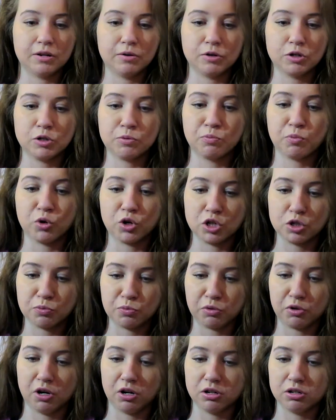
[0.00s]
Sports
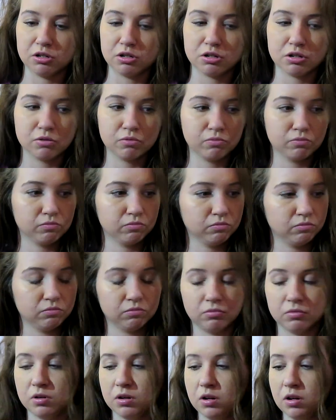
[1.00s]
balls,
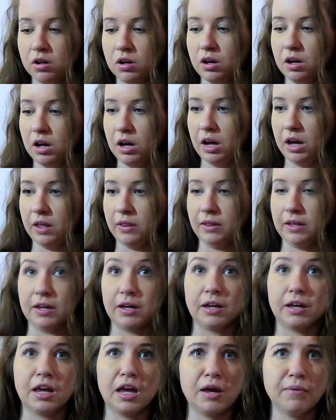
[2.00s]
and they
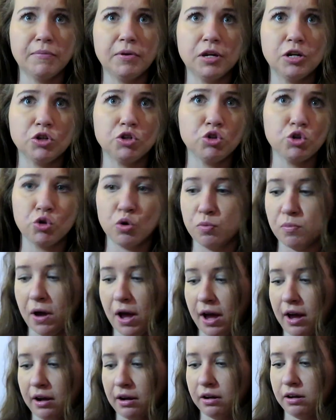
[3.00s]
came in two
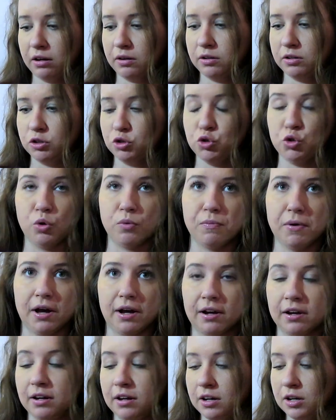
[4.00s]
pack, two
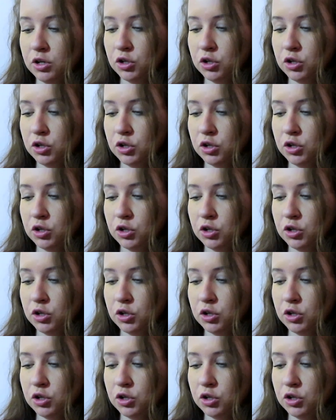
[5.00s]
pack,